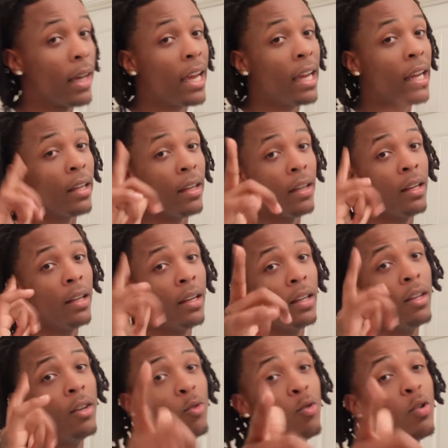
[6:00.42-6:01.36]
hey,
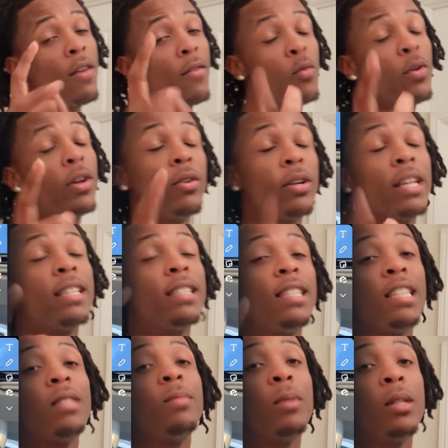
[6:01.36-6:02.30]
whoever went on that
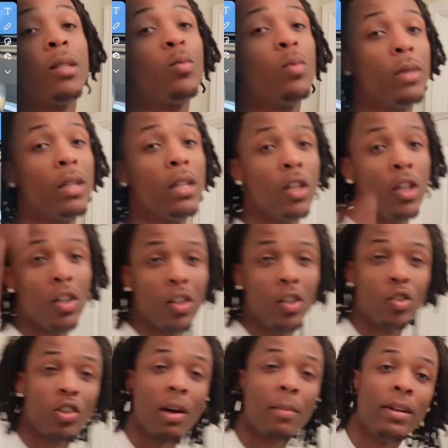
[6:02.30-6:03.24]
six months with me,
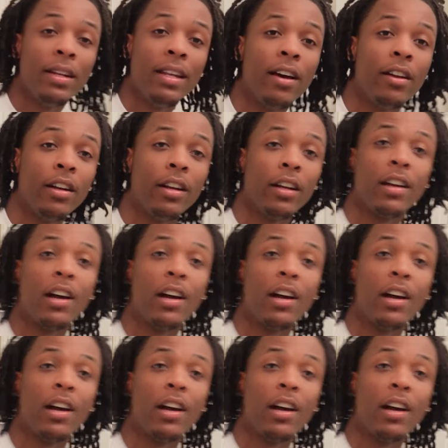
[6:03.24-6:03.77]
drop it down in the